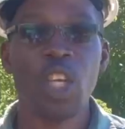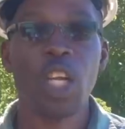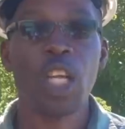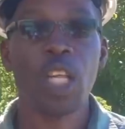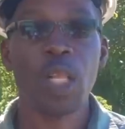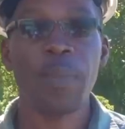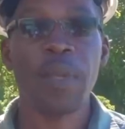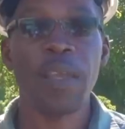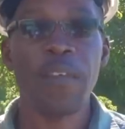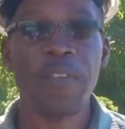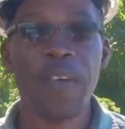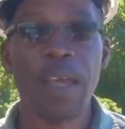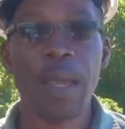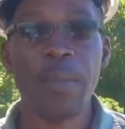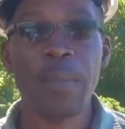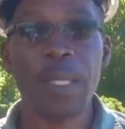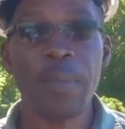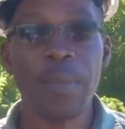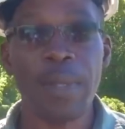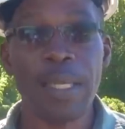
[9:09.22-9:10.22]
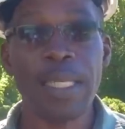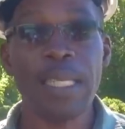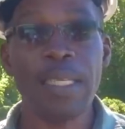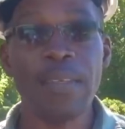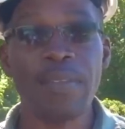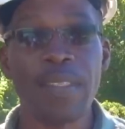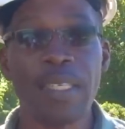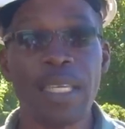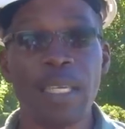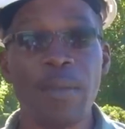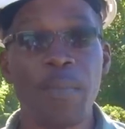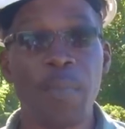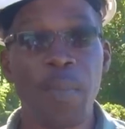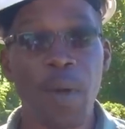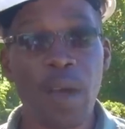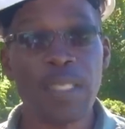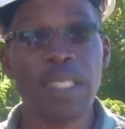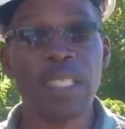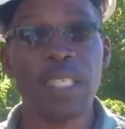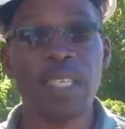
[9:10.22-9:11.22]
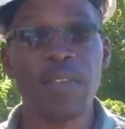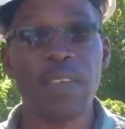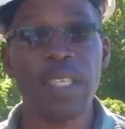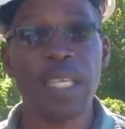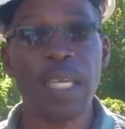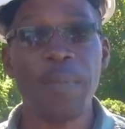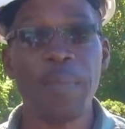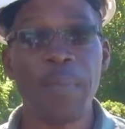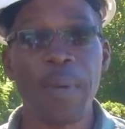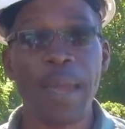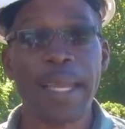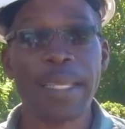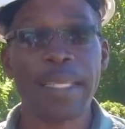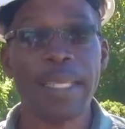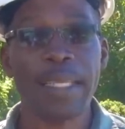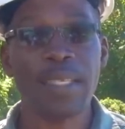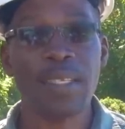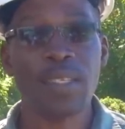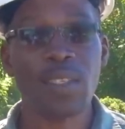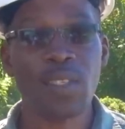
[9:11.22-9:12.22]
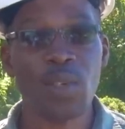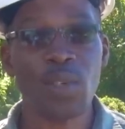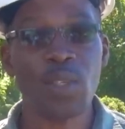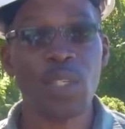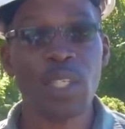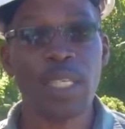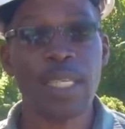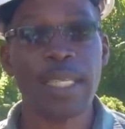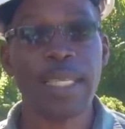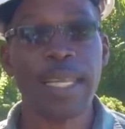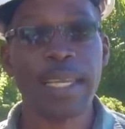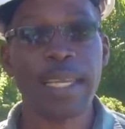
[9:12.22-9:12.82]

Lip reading: Jungle Bay family believes in positively impacting the social and